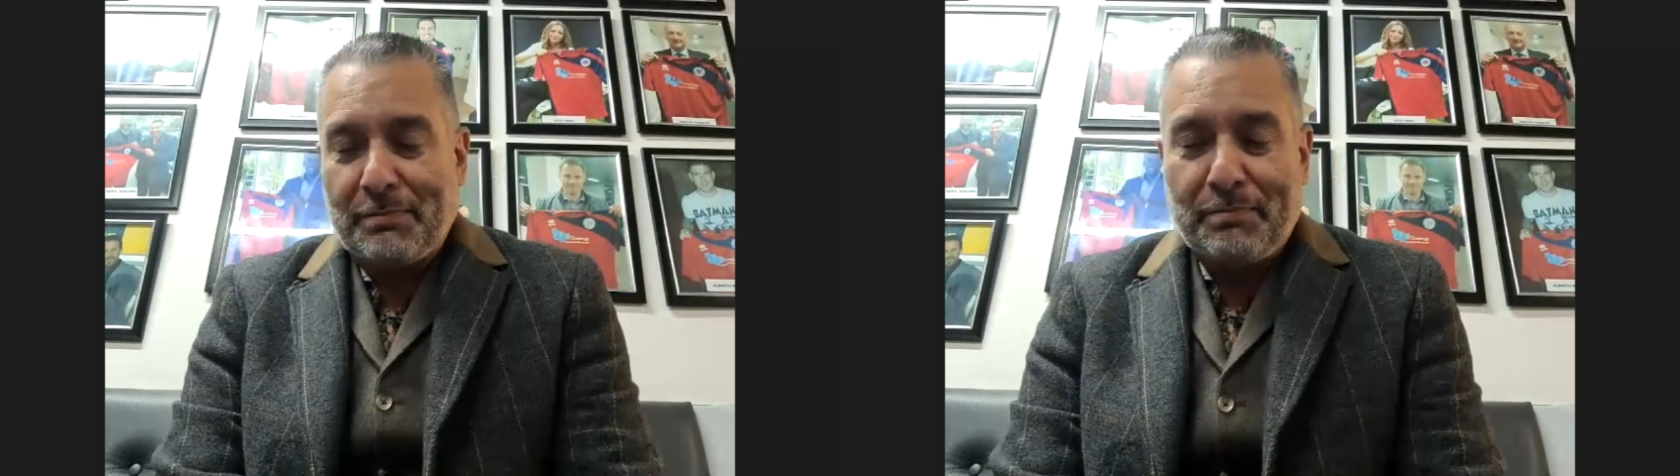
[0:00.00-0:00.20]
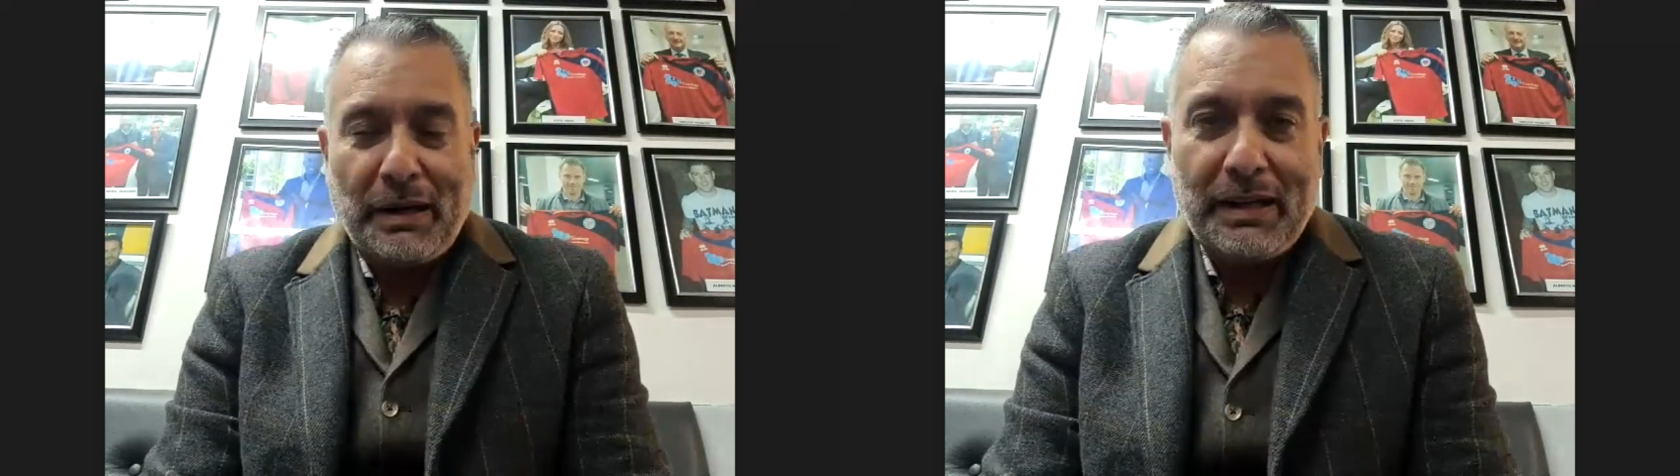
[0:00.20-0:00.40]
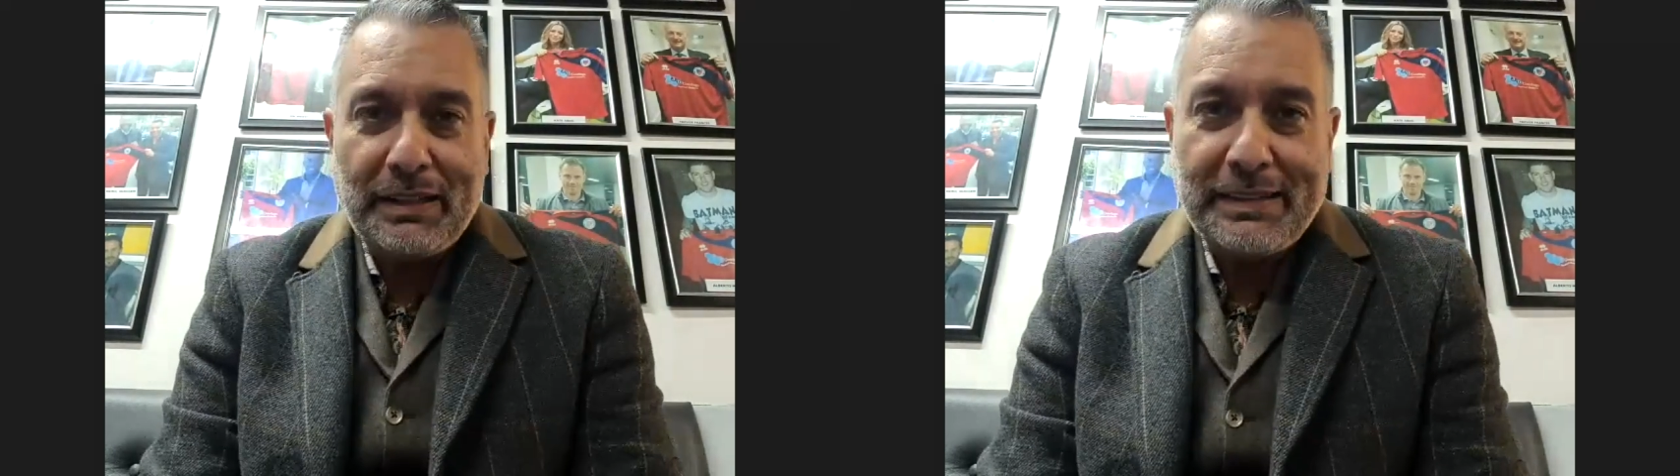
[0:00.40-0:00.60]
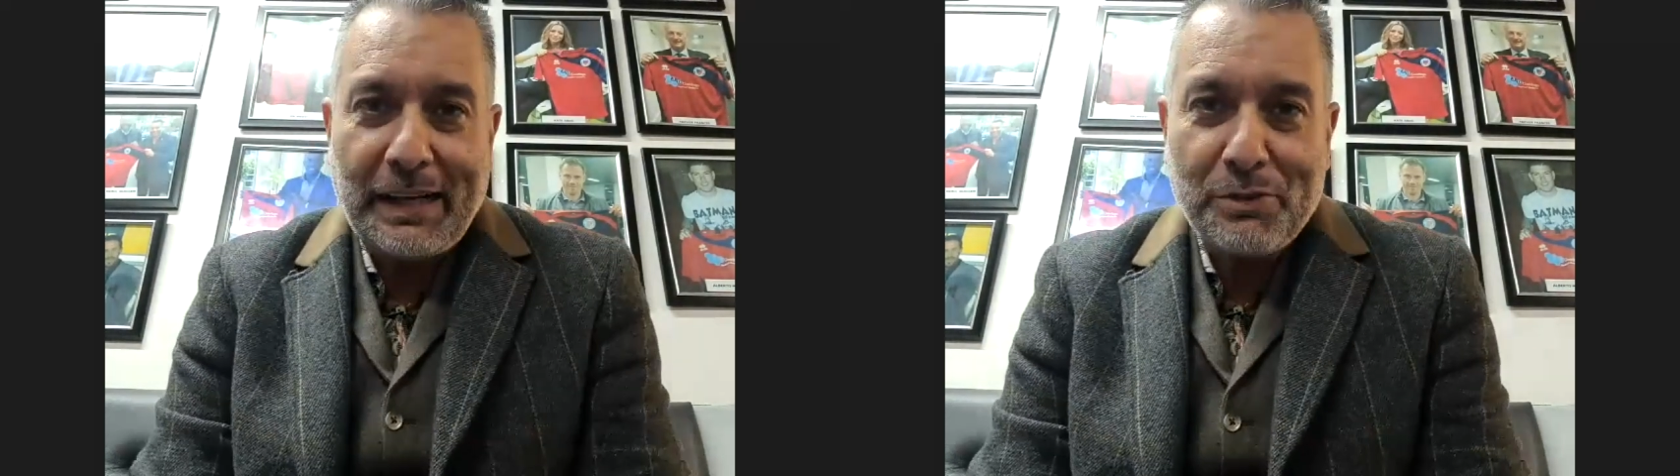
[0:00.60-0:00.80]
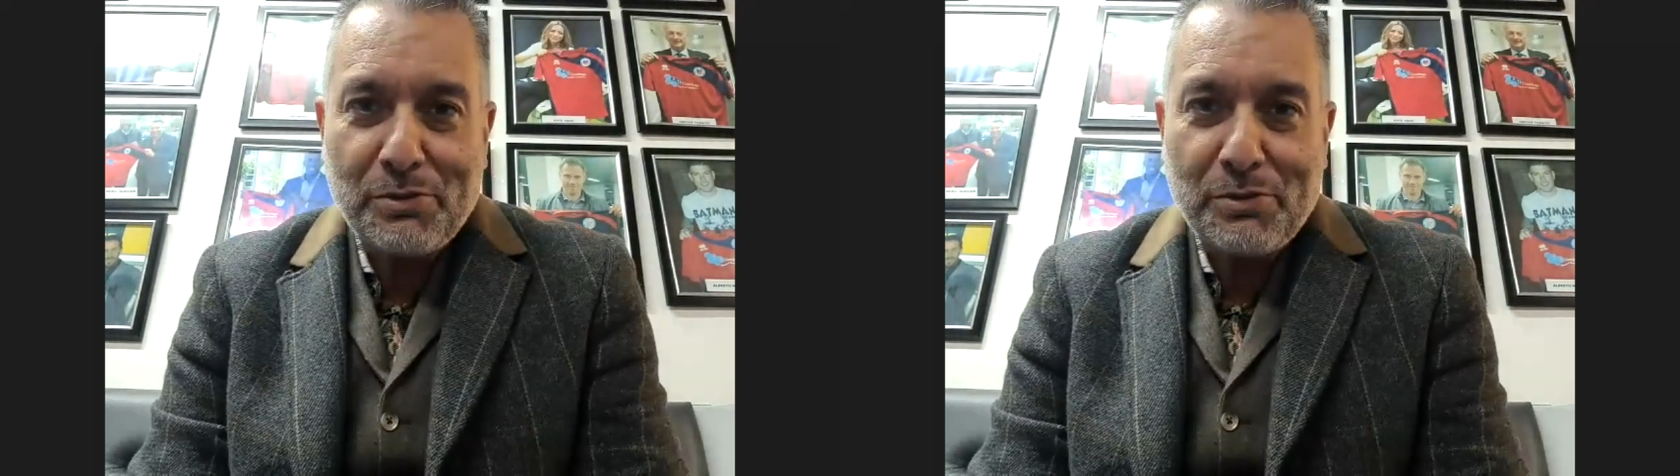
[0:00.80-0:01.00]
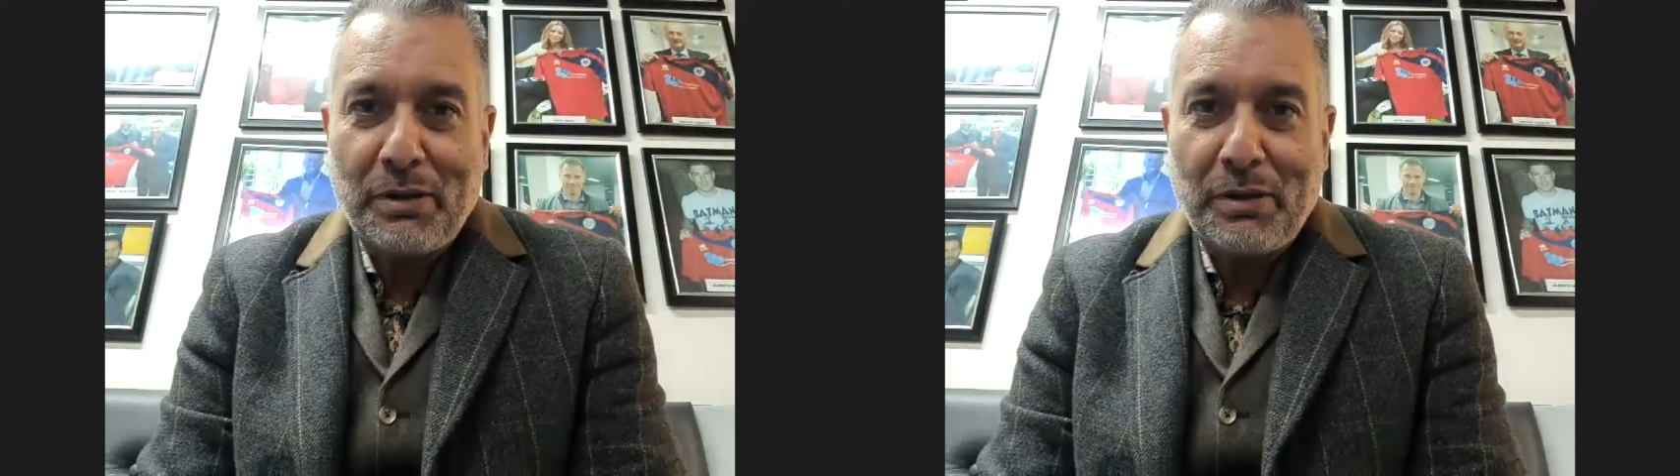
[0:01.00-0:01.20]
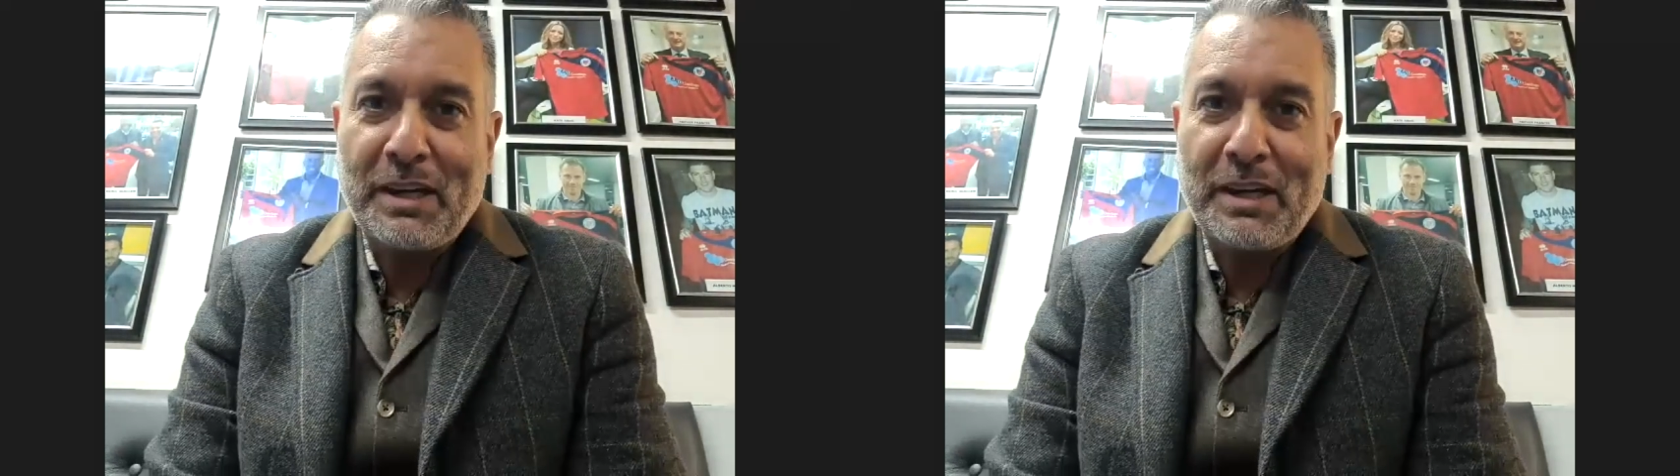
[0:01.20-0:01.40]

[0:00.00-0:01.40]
partly down to I'm an